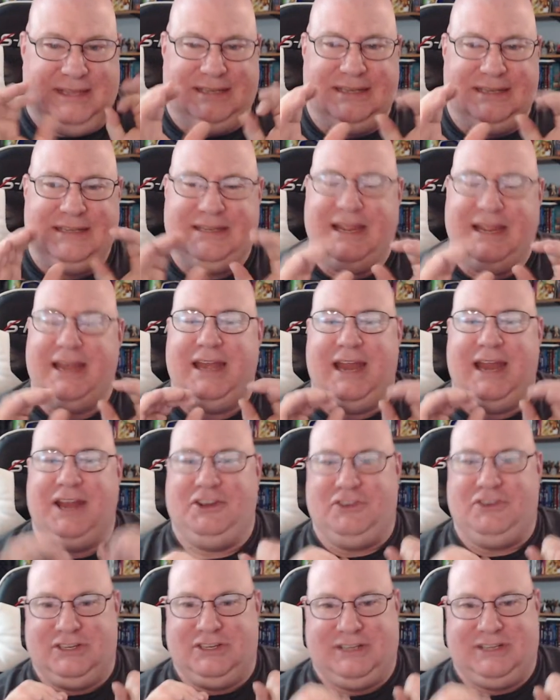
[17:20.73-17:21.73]
an
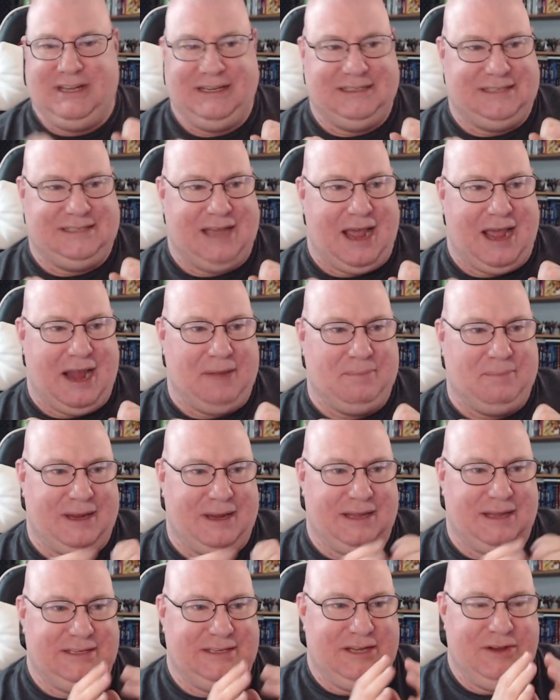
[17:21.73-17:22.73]
interesting side
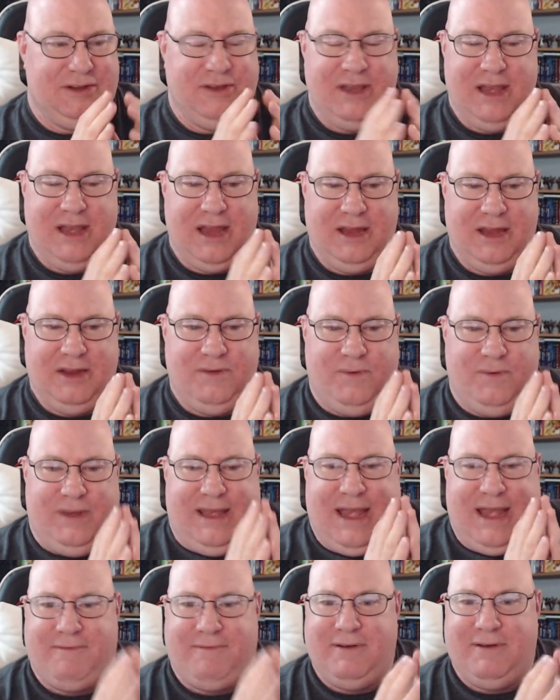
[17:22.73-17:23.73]
because you would
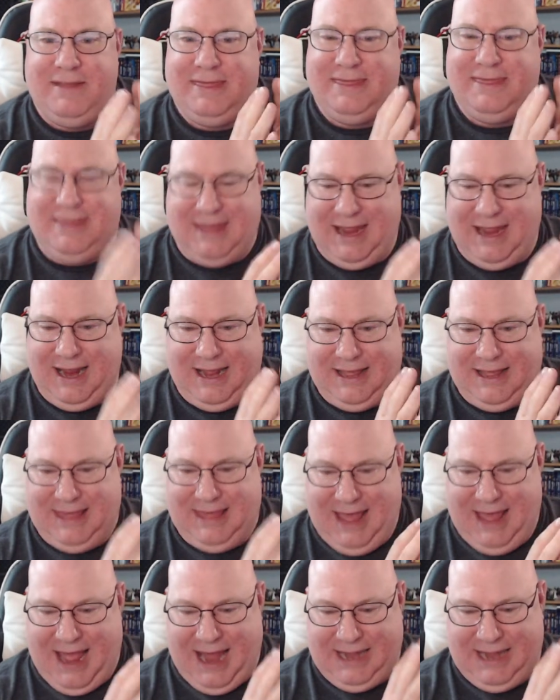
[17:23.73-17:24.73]
never think
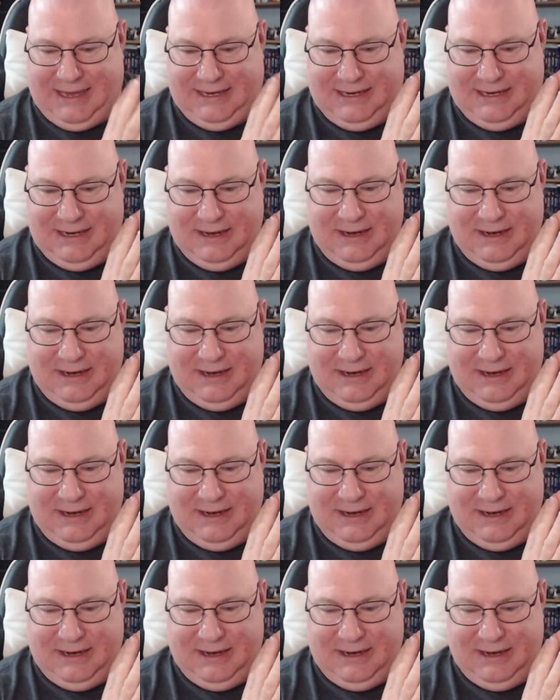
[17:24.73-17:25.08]
that